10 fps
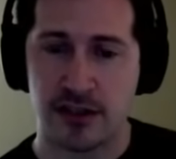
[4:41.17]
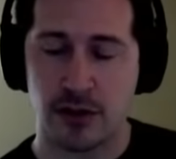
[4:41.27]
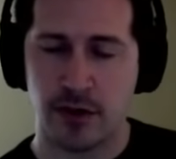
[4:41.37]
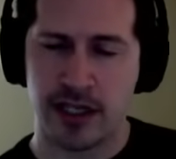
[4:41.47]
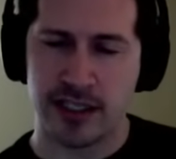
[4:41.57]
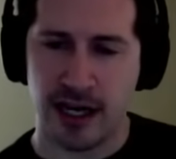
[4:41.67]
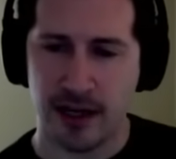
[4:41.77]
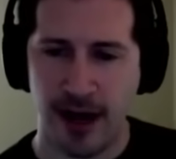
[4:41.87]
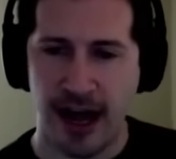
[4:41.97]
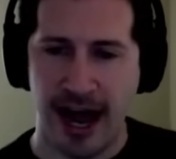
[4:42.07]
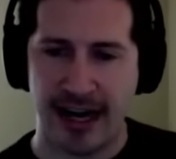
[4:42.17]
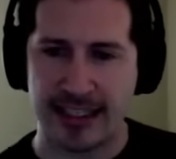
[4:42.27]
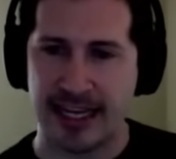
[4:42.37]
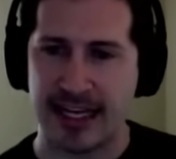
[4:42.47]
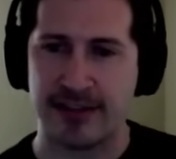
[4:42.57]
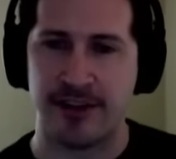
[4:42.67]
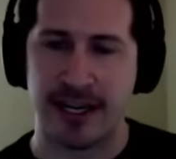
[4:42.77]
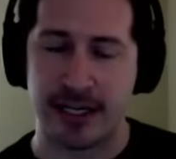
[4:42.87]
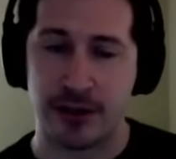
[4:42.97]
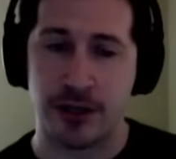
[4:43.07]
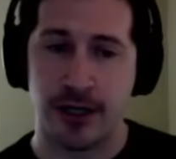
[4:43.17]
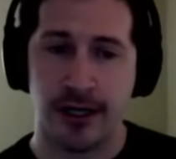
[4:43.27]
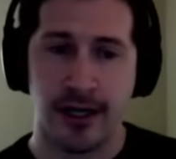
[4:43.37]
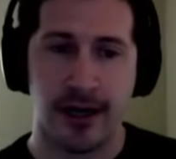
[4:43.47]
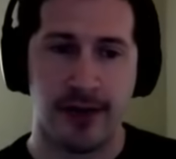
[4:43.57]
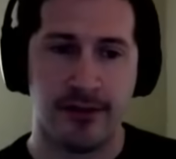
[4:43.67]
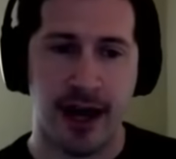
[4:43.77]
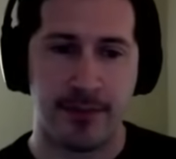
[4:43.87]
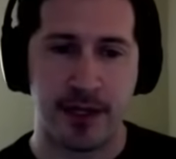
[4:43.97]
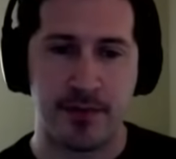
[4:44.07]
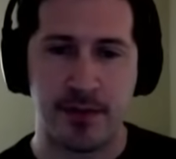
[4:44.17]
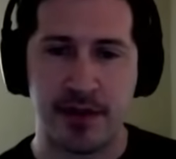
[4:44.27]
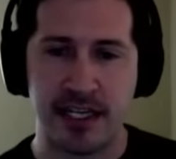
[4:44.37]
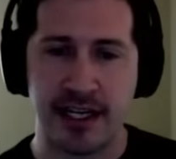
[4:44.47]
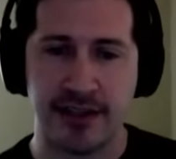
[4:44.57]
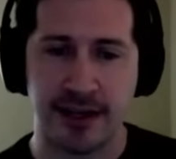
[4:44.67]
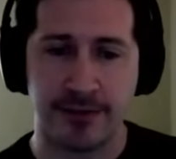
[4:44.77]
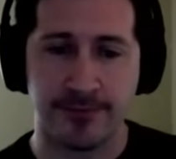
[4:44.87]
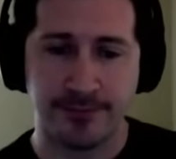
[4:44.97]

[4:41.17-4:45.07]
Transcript: So we're going to talk about how to take advantage of that PPP to get there.